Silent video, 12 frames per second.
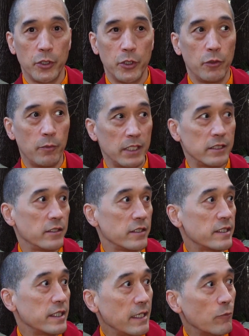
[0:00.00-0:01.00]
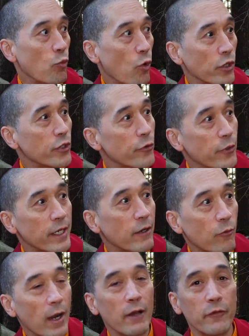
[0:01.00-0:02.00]
You might see him wandering
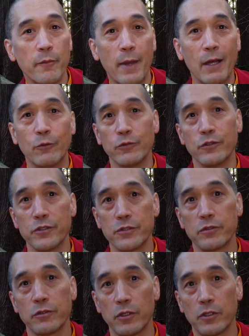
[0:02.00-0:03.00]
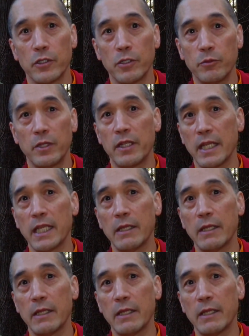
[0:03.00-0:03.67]
around the mountains. You wouldn't think